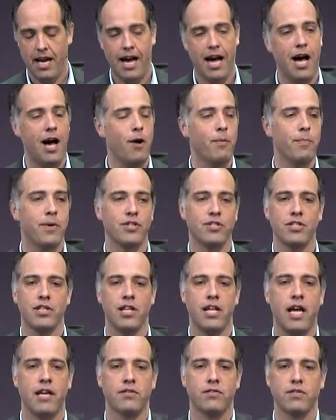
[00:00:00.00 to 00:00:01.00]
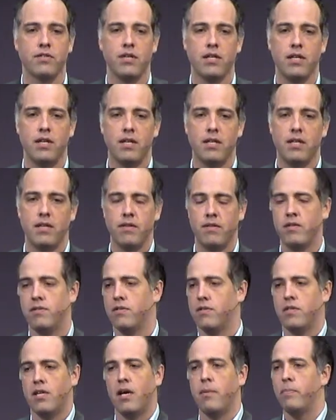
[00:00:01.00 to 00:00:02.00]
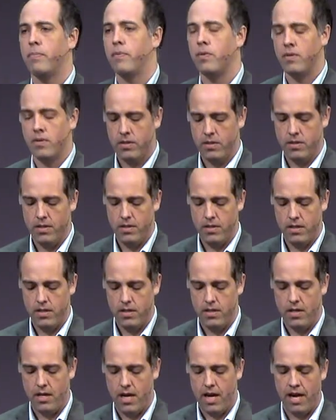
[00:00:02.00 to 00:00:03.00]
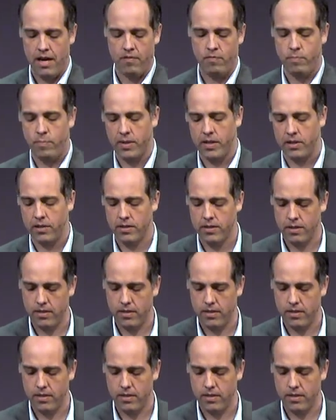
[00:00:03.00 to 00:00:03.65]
How much less this temple I have built?